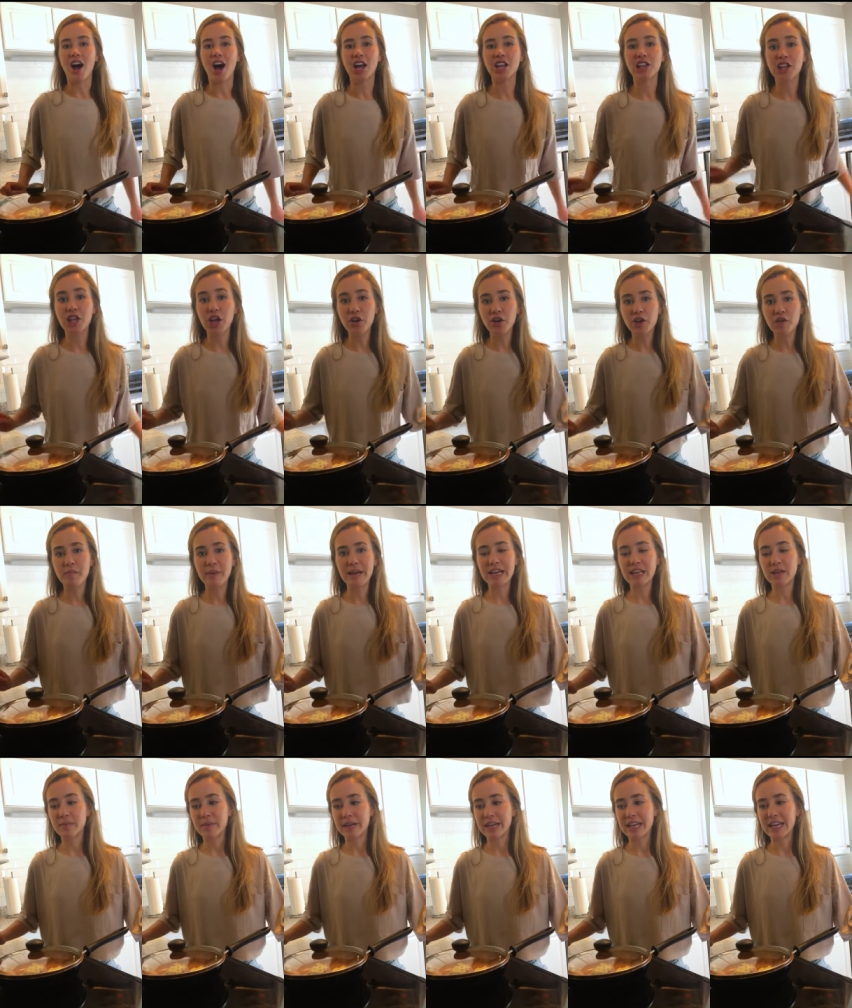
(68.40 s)
On low to
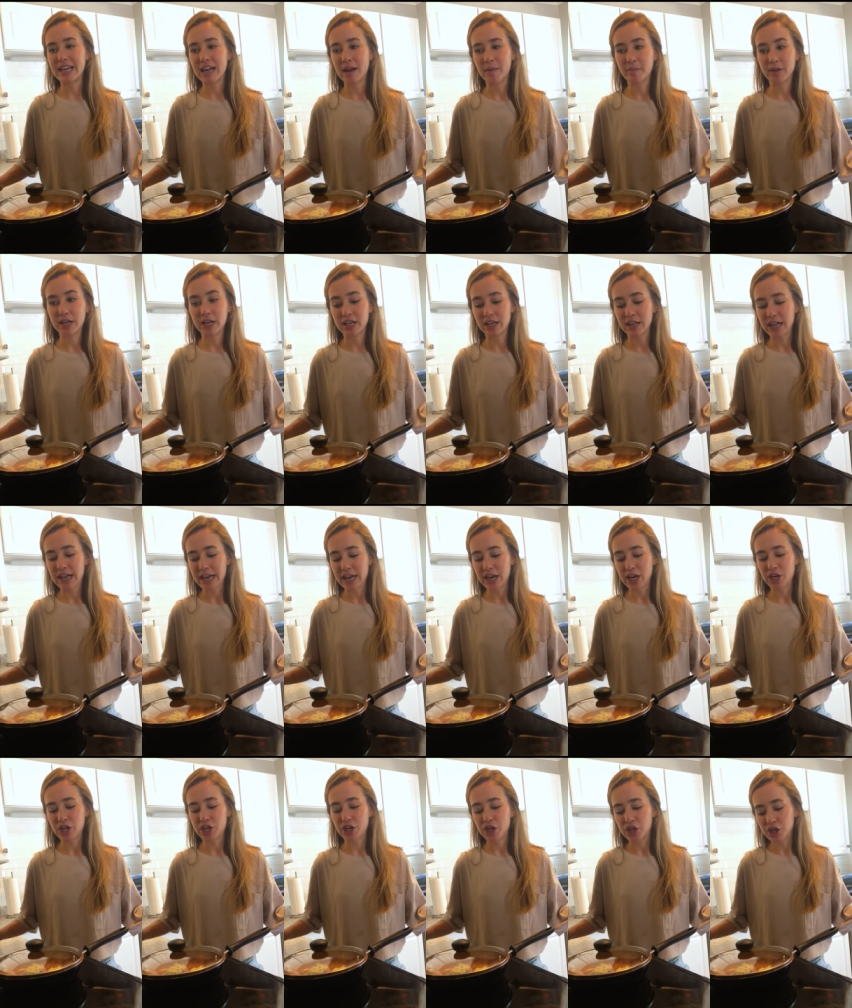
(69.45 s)
medium heat, I'm gonna let
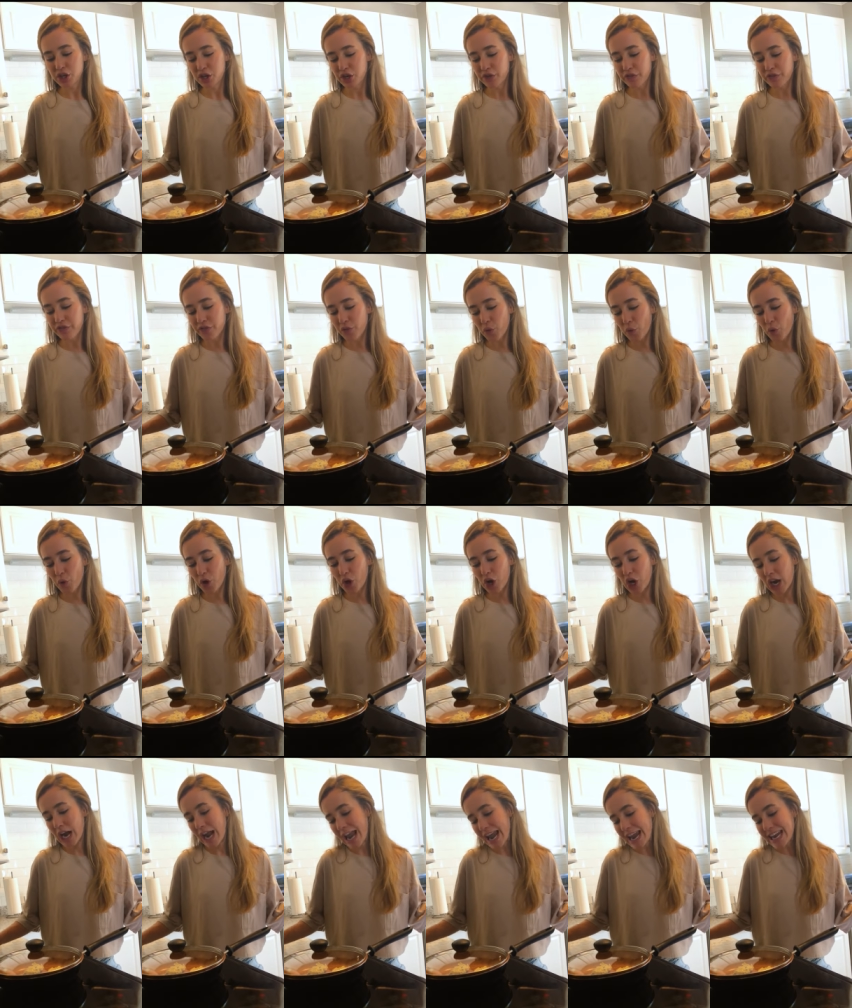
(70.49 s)
it cook
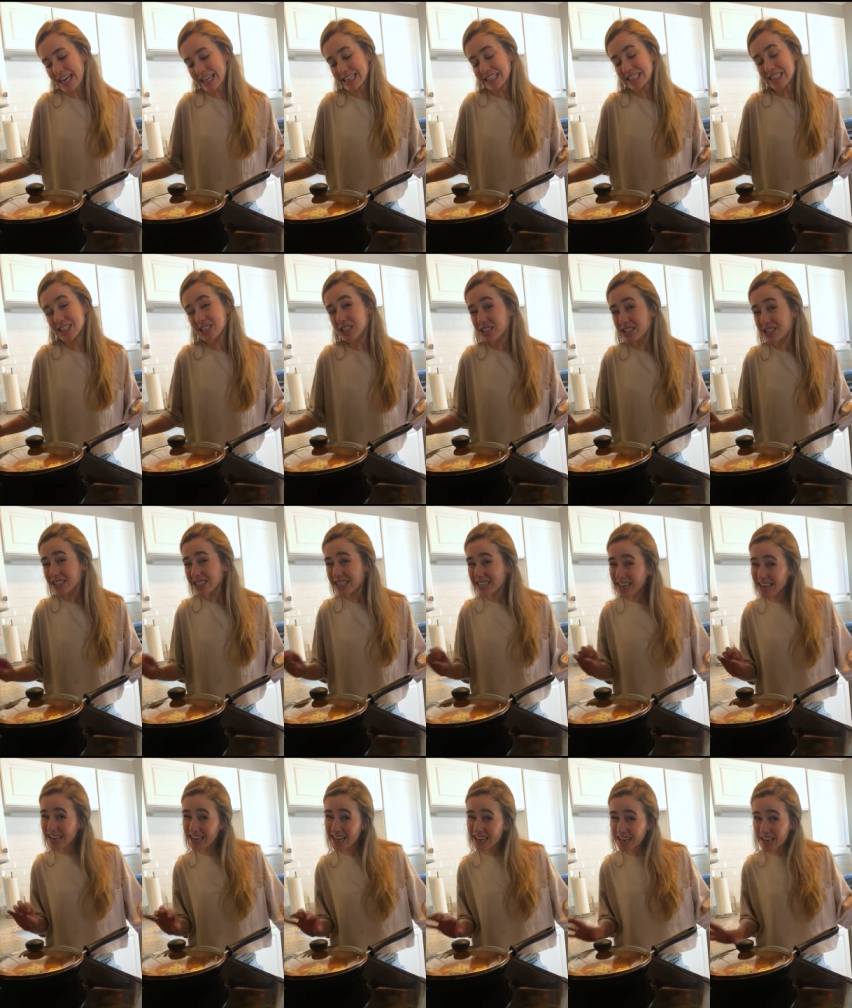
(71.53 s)
for eight to
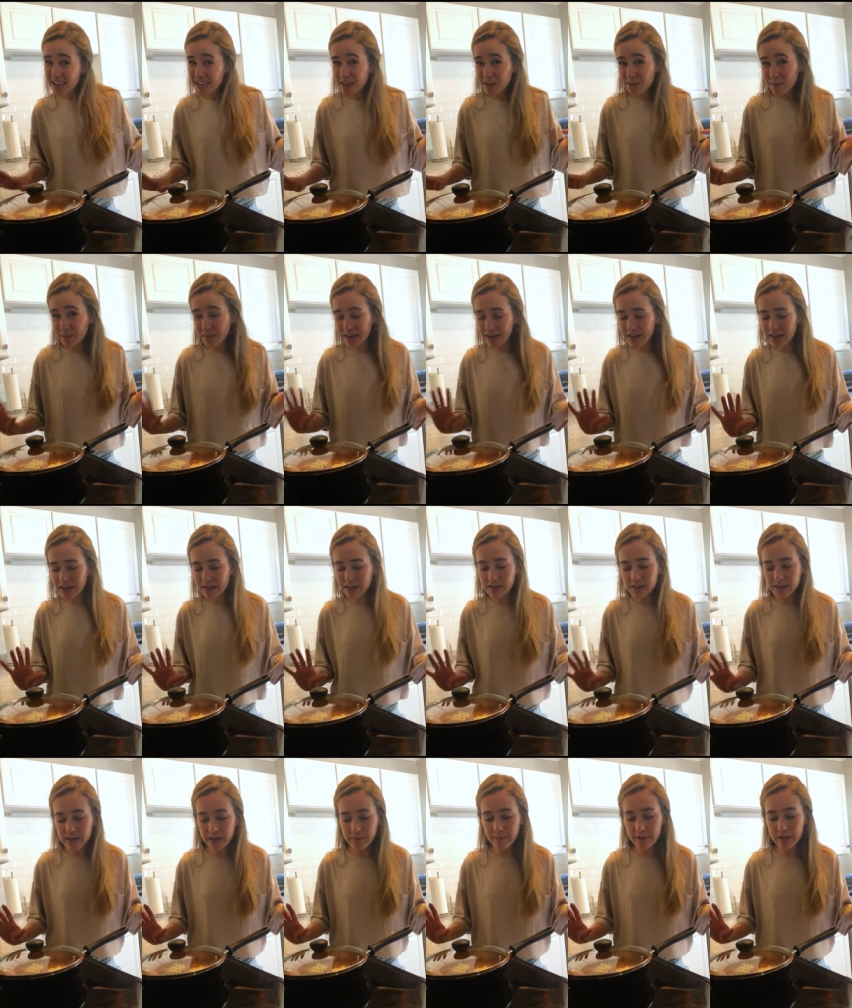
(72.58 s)
10
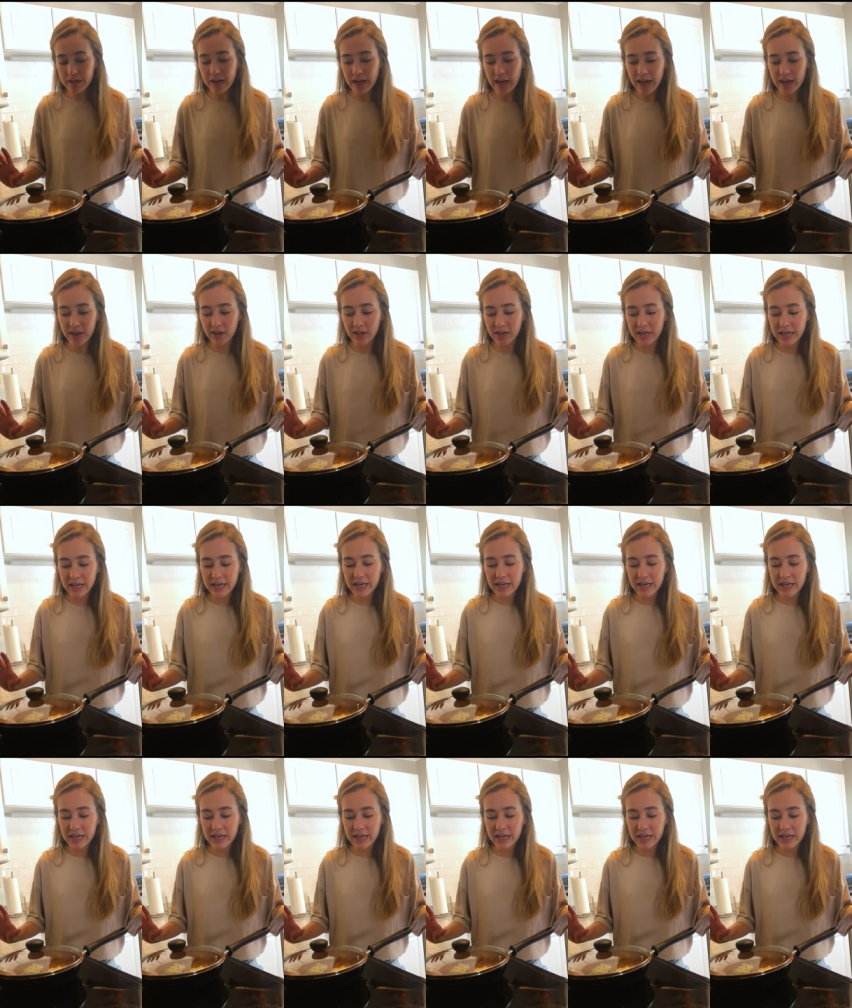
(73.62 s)
minutes, keeping an eye on